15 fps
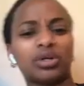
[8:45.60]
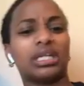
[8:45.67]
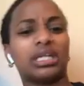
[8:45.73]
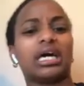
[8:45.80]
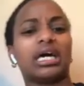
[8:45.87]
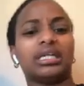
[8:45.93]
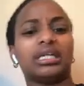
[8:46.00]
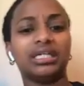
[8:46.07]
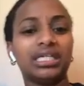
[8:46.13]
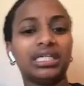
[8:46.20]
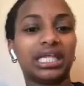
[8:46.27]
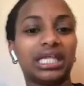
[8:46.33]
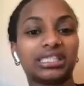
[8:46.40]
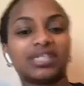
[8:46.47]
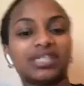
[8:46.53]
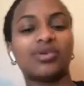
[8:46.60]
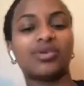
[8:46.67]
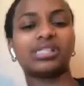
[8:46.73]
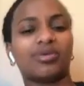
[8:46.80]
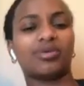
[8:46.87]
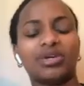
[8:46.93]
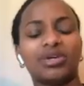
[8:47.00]
like, it's always like, we're not, like,
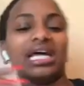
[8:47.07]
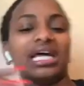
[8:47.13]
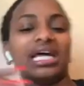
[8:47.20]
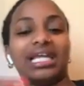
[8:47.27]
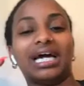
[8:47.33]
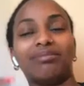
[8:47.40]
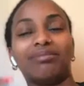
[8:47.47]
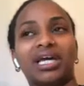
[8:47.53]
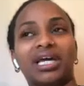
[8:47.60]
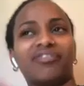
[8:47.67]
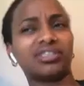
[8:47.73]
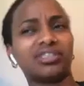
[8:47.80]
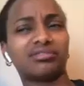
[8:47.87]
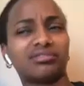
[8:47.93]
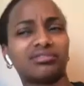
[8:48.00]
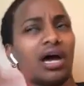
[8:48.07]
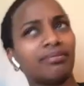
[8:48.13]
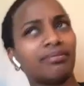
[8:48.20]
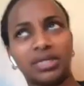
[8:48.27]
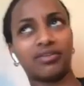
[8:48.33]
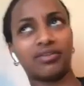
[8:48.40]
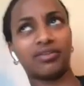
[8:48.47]
I'm like, first of all, I'm definitely dega.
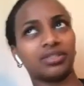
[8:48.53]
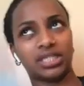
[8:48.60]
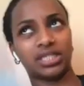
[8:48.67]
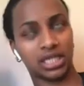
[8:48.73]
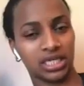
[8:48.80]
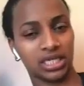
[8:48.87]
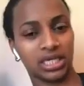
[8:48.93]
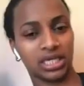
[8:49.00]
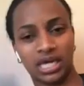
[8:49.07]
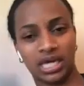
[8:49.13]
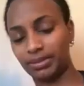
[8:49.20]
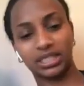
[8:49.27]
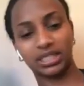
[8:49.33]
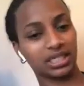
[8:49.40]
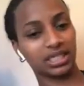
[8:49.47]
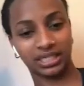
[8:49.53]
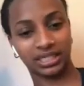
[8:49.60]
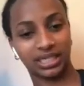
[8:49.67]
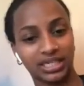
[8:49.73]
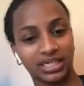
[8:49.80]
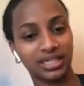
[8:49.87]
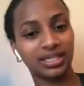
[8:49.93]
I be kicking it.
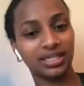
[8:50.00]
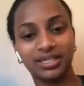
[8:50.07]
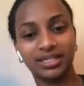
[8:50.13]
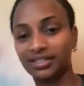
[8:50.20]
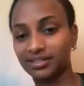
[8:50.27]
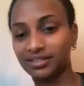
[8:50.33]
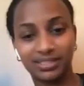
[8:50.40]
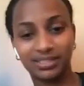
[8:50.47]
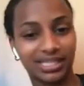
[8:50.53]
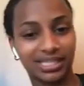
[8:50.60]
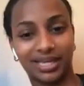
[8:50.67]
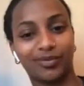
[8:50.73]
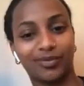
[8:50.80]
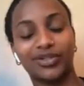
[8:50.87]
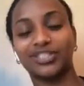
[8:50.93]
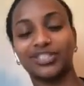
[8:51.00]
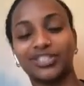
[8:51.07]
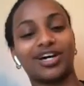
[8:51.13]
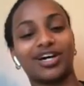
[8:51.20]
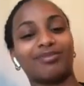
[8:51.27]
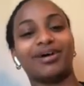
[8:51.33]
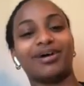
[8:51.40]
Like, what are you talking about?
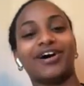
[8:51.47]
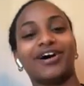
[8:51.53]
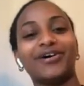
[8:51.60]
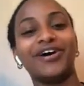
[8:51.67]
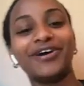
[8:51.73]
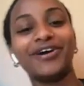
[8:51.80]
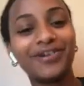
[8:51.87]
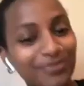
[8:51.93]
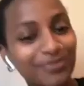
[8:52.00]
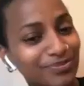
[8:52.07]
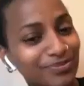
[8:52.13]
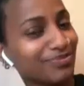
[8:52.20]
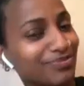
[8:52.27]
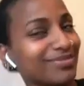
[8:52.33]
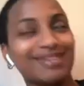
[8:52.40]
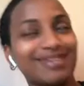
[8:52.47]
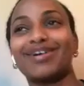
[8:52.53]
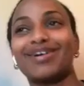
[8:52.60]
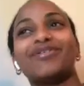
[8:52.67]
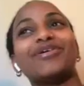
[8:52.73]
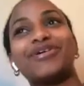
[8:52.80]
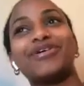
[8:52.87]
I'm like, whoa. You
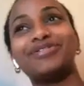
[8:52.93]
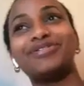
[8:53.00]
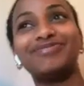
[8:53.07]
know what I